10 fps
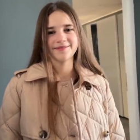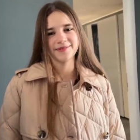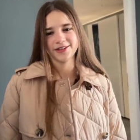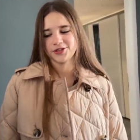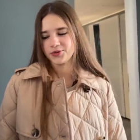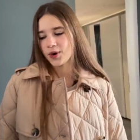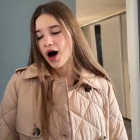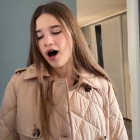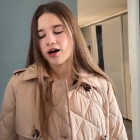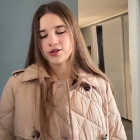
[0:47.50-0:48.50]
Me too.
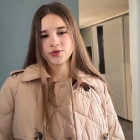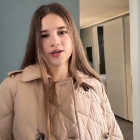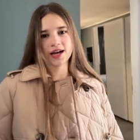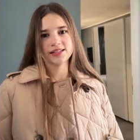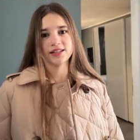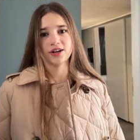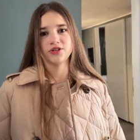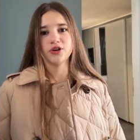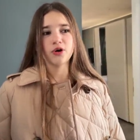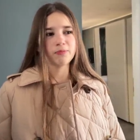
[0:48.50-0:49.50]
Also, guys, there
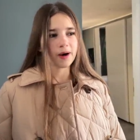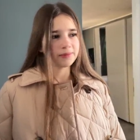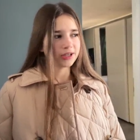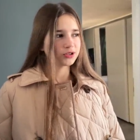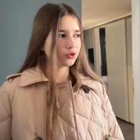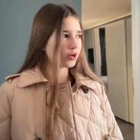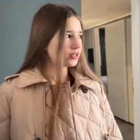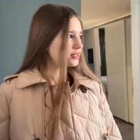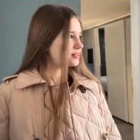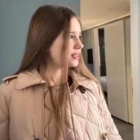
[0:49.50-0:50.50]
are no public
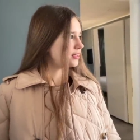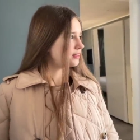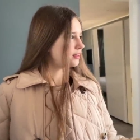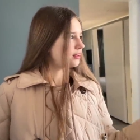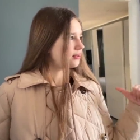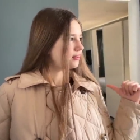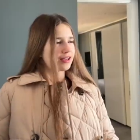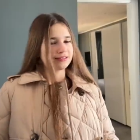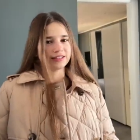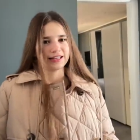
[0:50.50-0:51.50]
toilets in
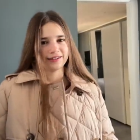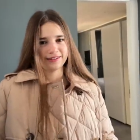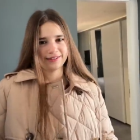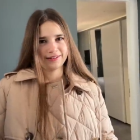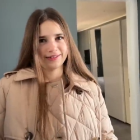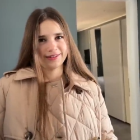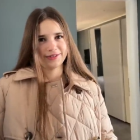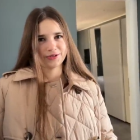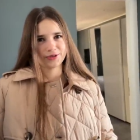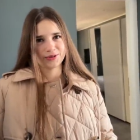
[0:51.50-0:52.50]
Italy.
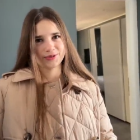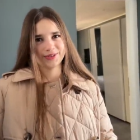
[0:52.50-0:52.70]
So.